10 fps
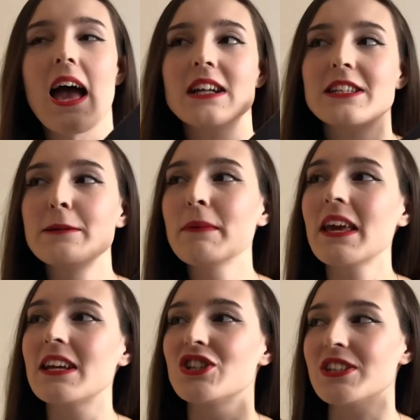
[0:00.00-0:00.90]
To
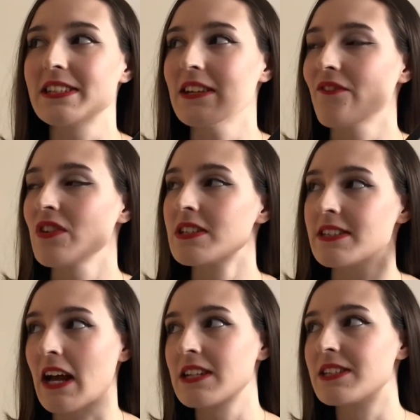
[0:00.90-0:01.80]
me, it just didn't feel
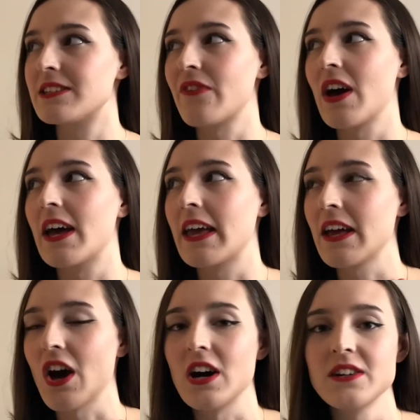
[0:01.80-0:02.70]
satisfying
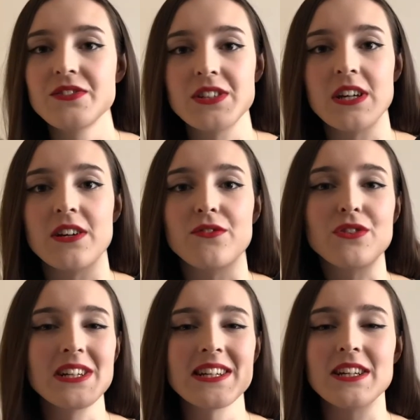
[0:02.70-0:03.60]
after
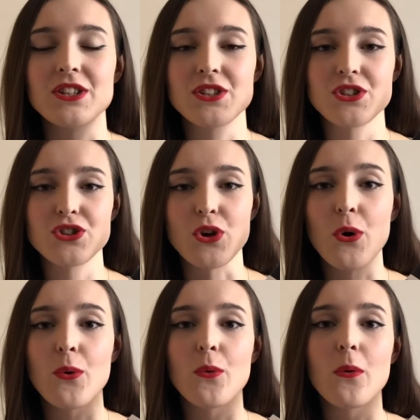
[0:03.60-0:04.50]
reading
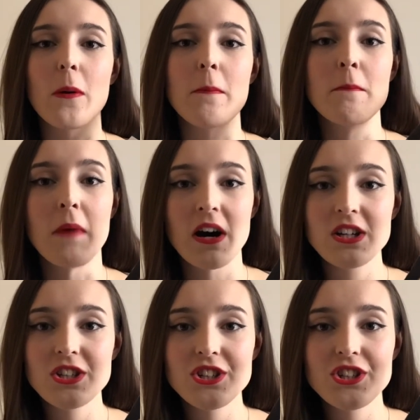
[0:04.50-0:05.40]
so
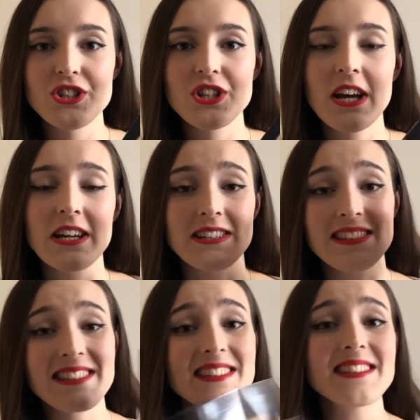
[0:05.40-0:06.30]
much, because
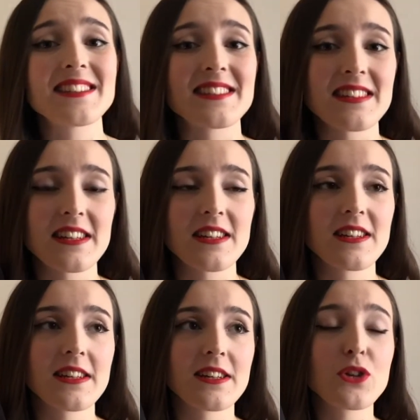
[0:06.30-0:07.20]
this is
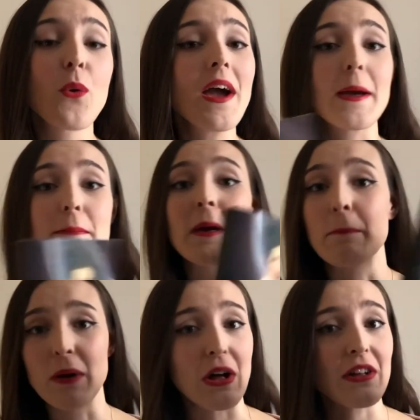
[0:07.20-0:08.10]
quite a big
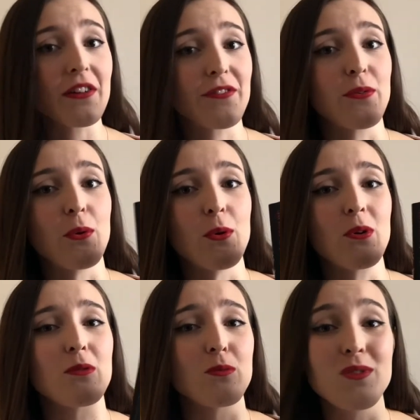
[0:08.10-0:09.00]
book for
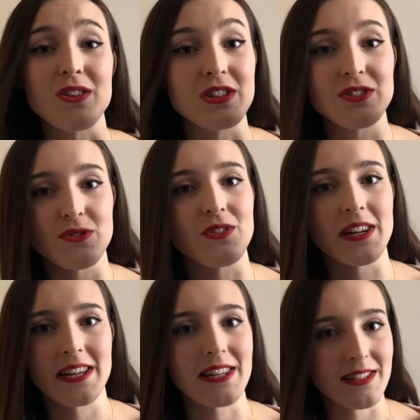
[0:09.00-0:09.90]
what the
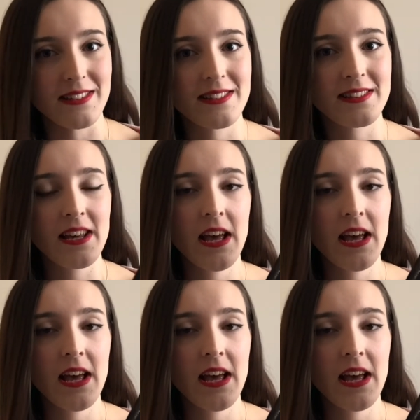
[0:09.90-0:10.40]
story is.